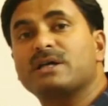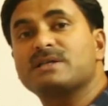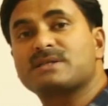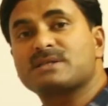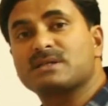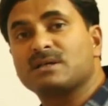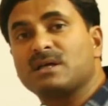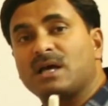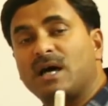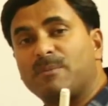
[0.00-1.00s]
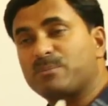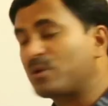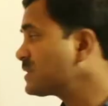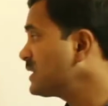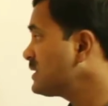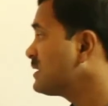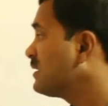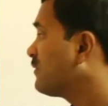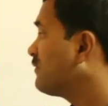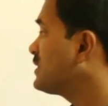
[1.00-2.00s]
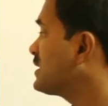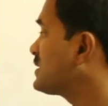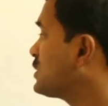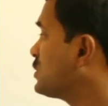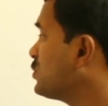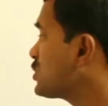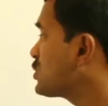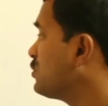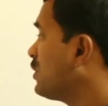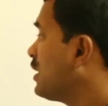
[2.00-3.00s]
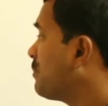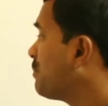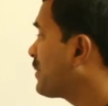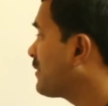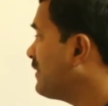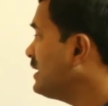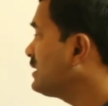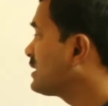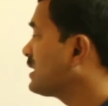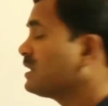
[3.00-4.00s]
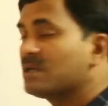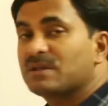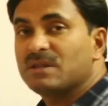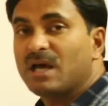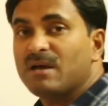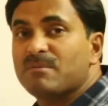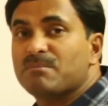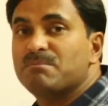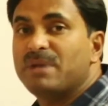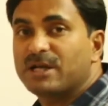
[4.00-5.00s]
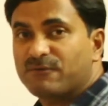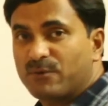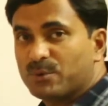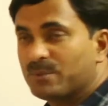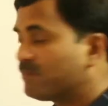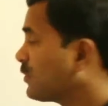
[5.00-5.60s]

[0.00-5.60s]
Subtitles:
is a process which is used to prevent the blood flow,